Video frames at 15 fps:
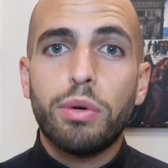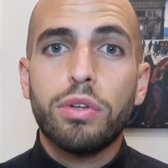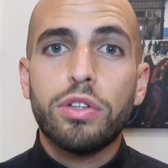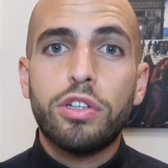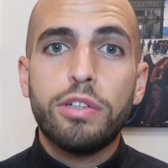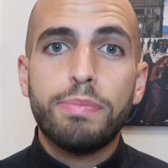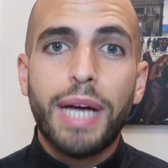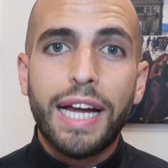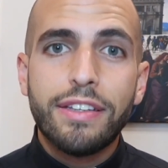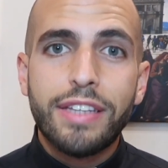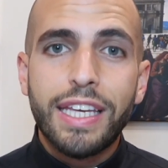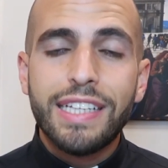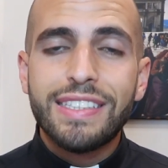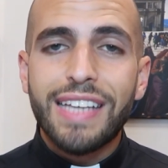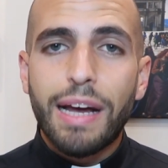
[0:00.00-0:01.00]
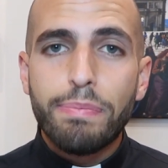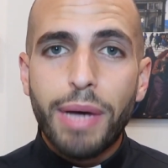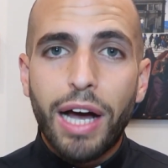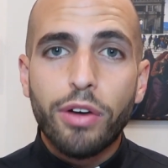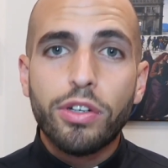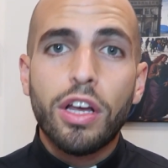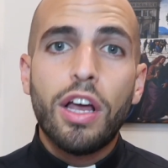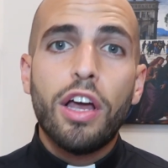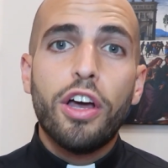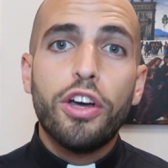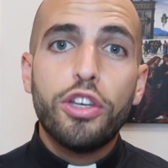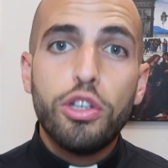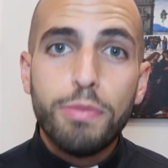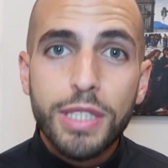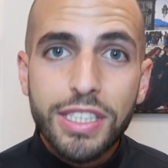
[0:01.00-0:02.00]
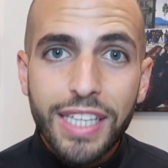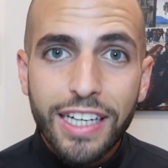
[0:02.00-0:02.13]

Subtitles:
They will learn bad things about human